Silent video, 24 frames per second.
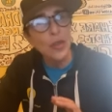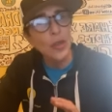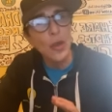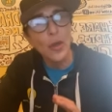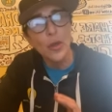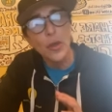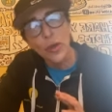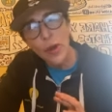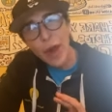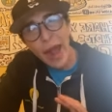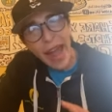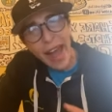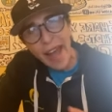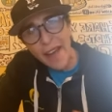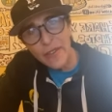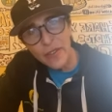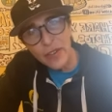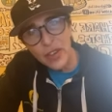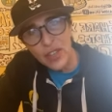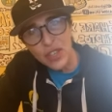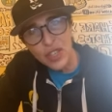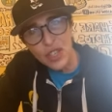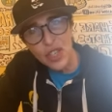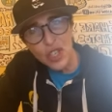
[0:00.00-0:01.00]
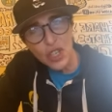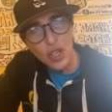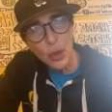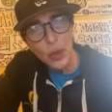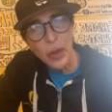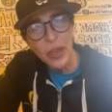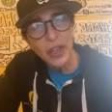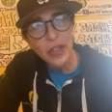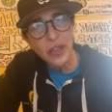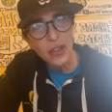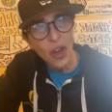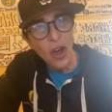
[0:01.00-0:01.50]
know, your average
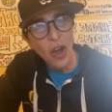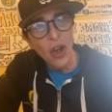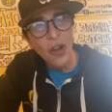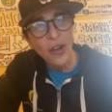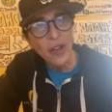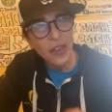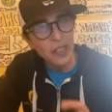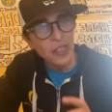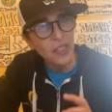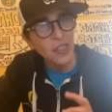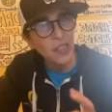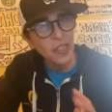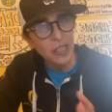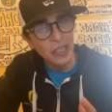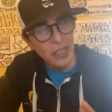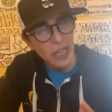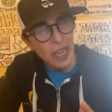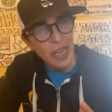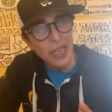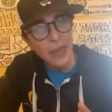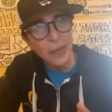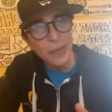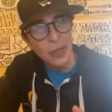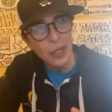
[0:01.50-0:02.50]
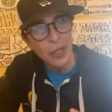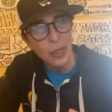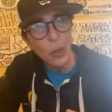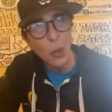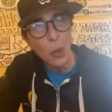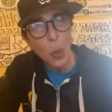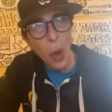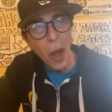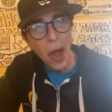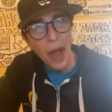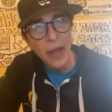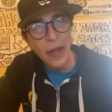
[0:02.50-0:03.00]
chewing dog, it's going to take them a
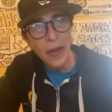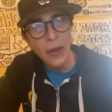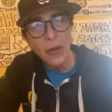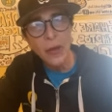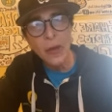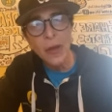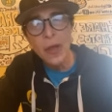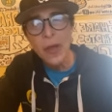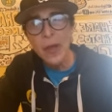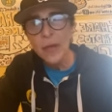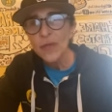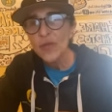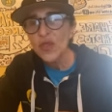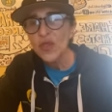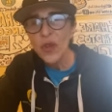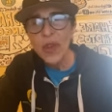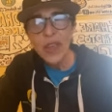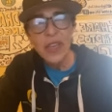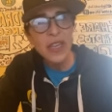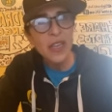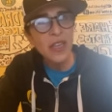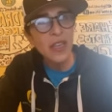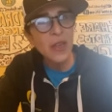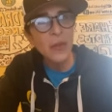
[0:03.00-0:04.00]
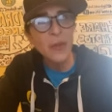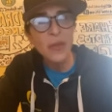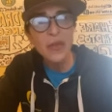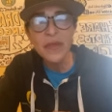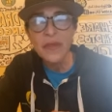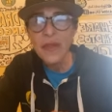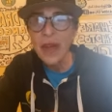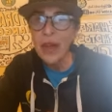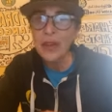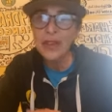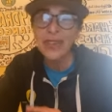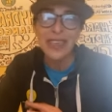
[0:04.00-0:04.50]
little while. Trachea can be
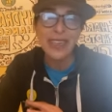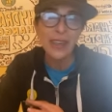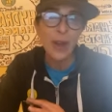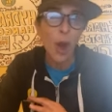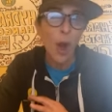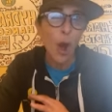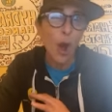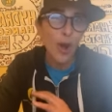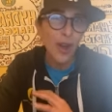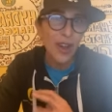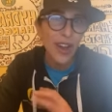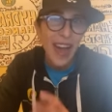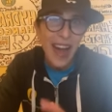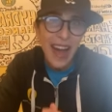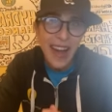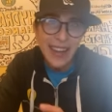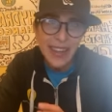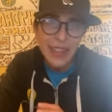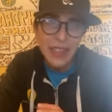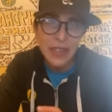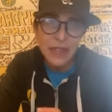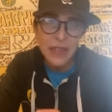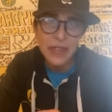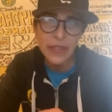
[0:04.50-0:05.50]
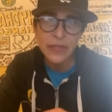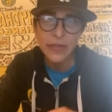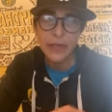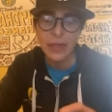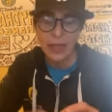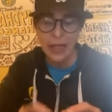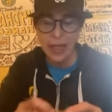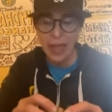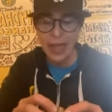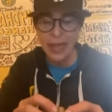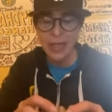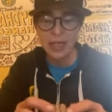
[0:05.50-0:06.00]
found in all kinds of
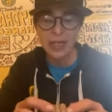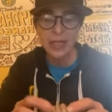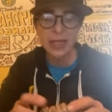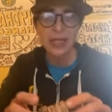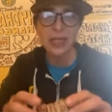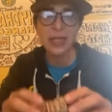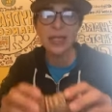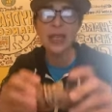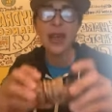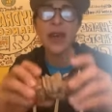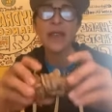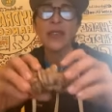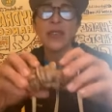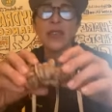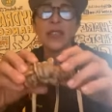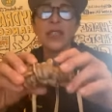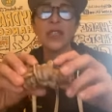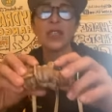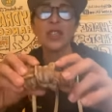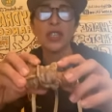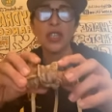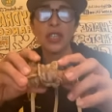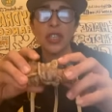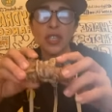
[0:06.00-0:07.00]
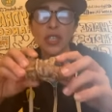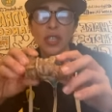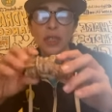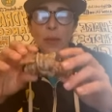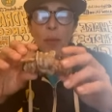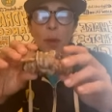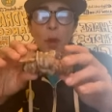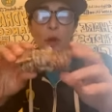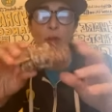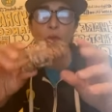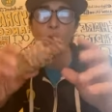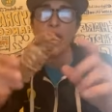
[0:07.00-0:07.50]
different lengths. This is obviously just a
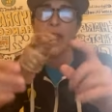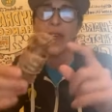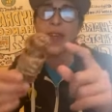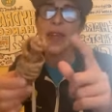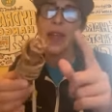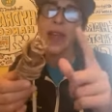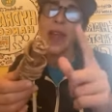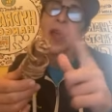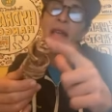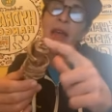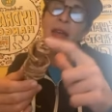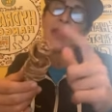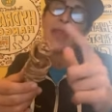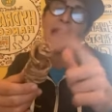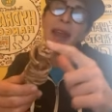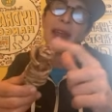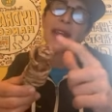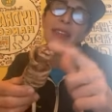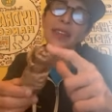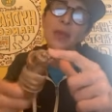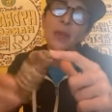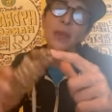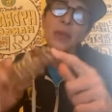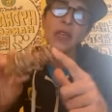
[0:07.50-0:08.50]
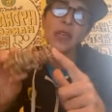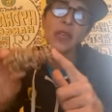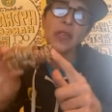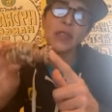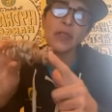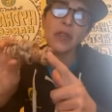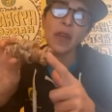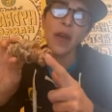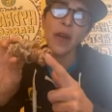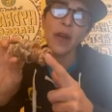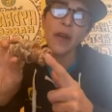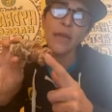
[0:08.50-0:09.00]
small ring that has a
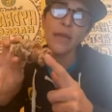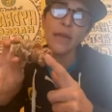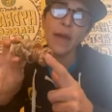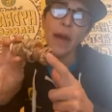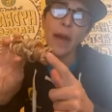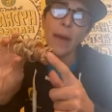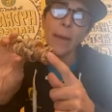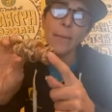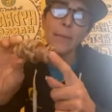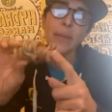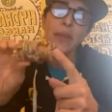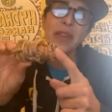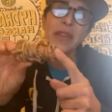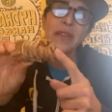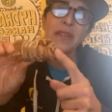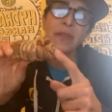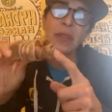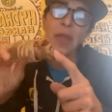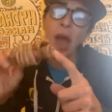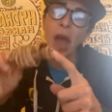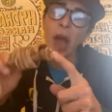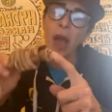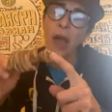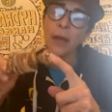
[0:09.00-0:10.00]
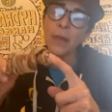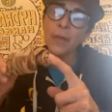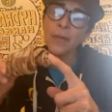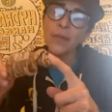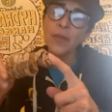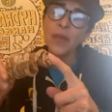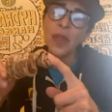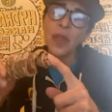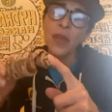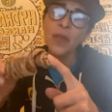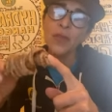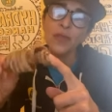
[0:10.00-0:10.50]
piece of uh, beef
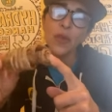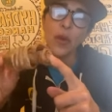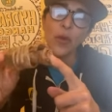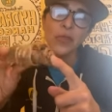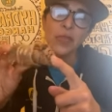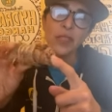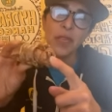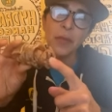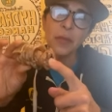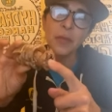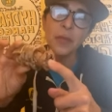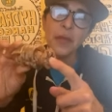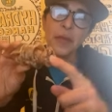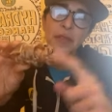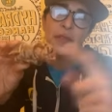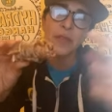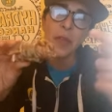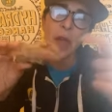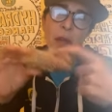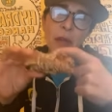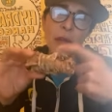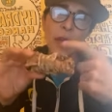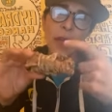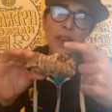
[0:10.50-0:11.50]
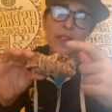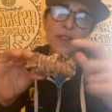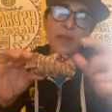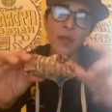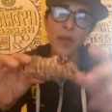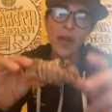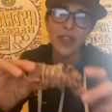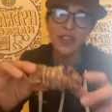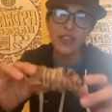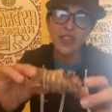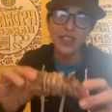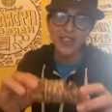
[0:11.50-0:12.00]
lung, roasted beef lung, kind of
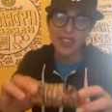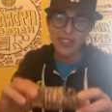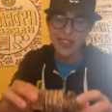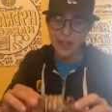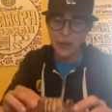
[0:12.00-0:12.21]
wedged into the